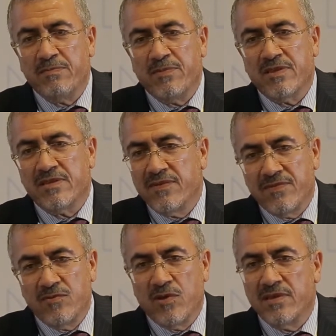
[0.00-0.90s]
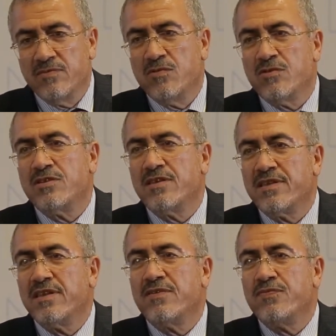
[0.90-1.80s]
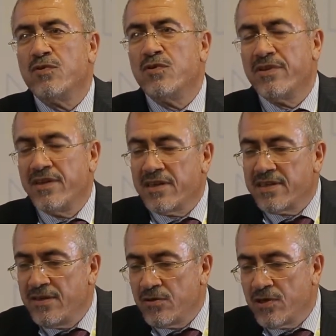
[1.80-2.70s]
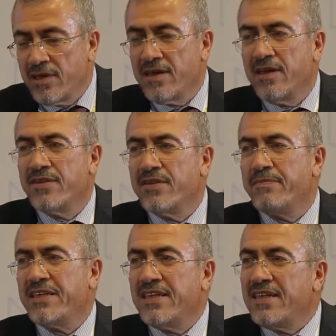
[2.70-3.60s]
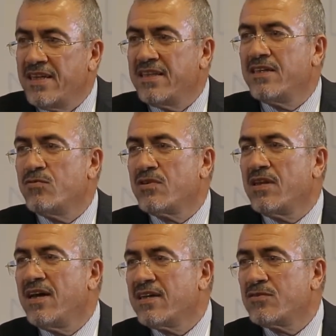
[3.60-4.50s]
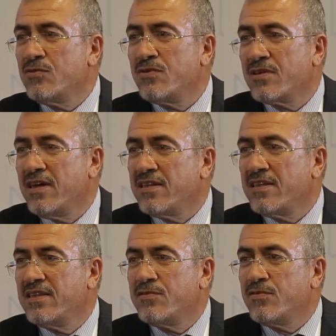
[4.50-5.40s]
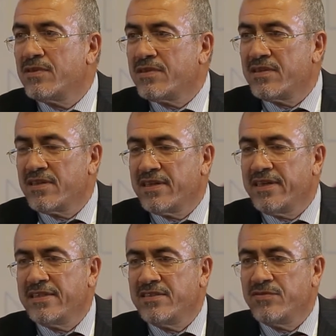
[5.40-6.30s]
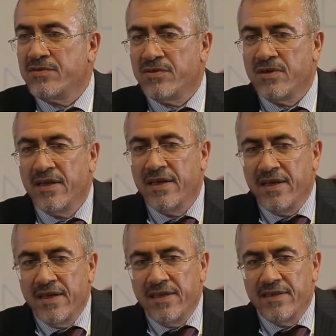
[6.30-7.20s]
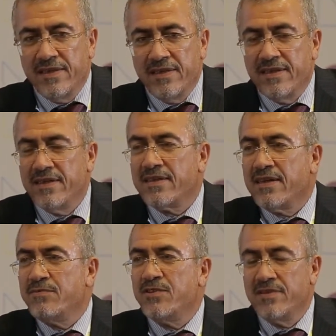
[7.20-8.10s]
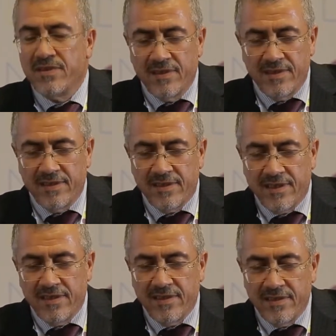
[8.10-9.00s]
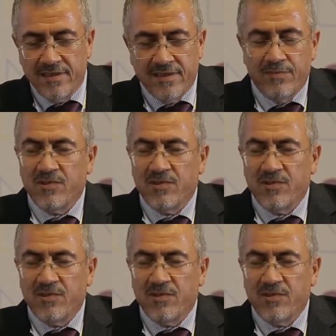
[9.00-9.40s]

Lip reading: members, everyone watching their phone, they are looking at the material they would like to look at. They don't engage, in common discussions.